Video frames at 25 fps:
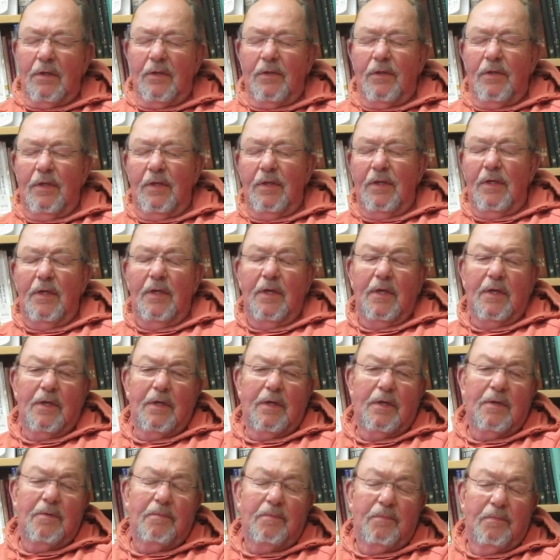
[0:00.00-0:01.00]

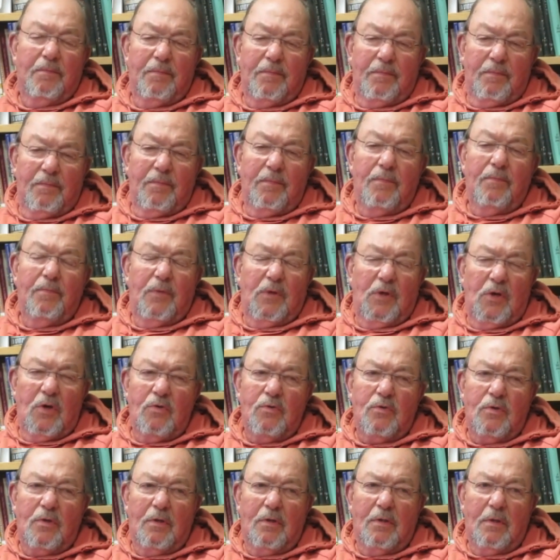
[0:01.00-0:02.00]
the
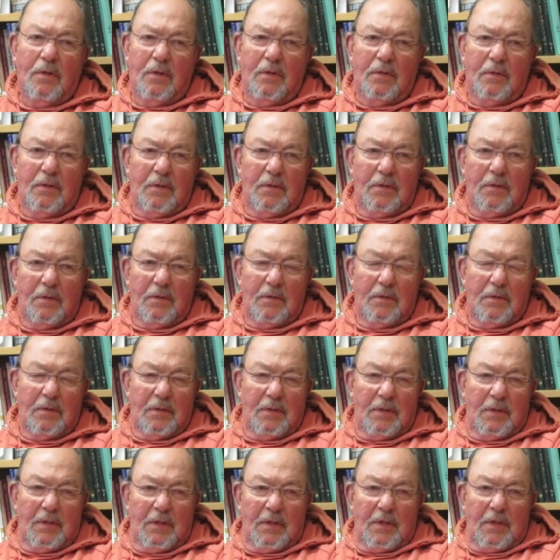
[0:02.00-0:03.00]
local
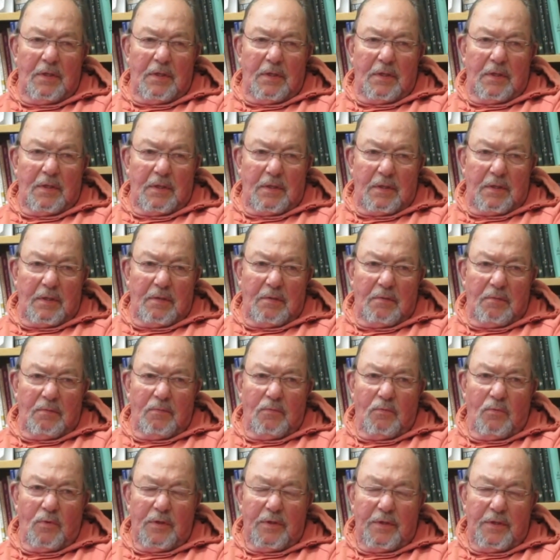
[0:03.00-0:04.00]

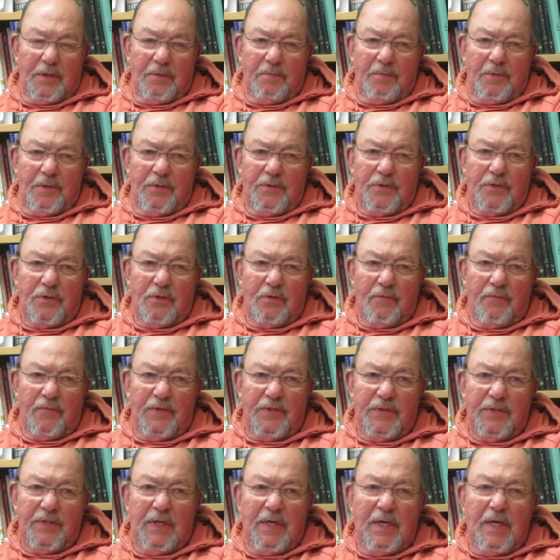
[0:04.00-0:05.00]
1W
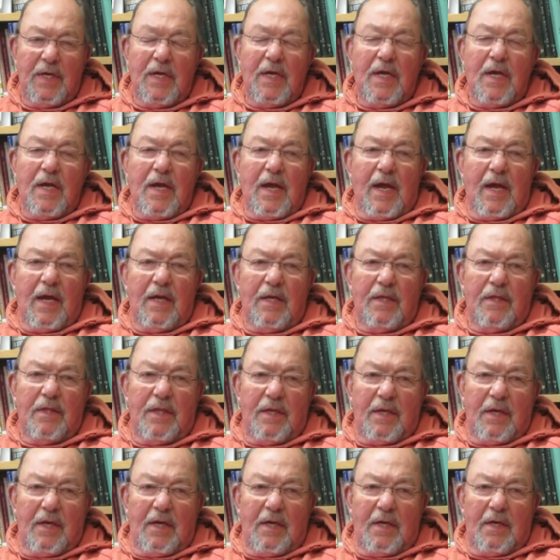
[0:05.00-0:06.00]
service, and
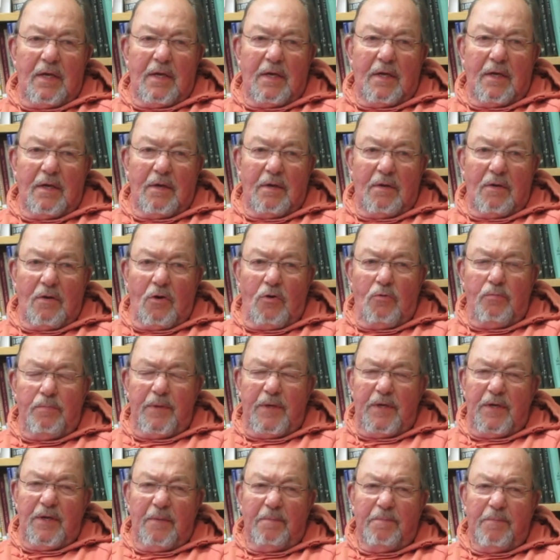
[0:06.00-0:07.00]
they
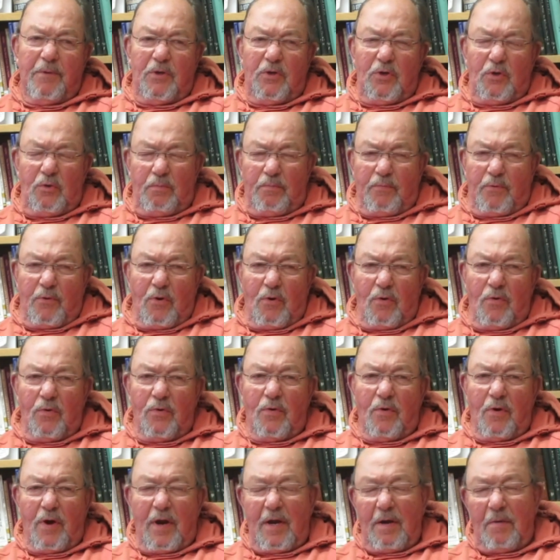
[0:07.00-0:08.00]
opened up a new
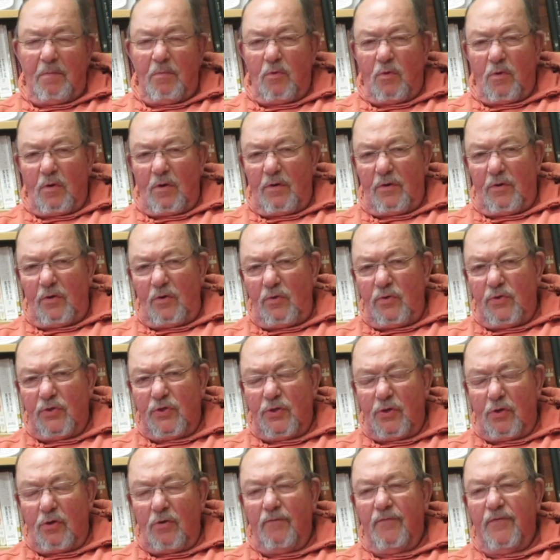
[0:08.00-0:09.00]
program or a new
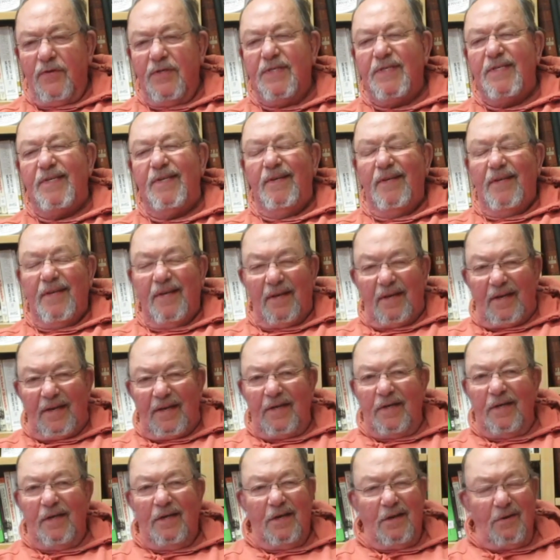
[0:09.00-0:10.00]
service in
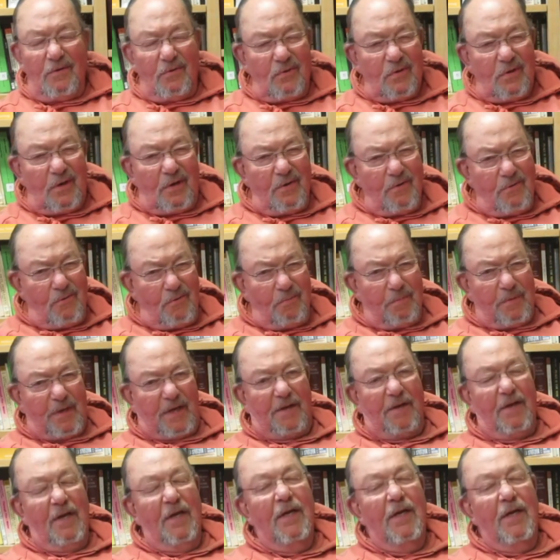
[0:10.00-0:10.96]
Clinton, Oklahoma.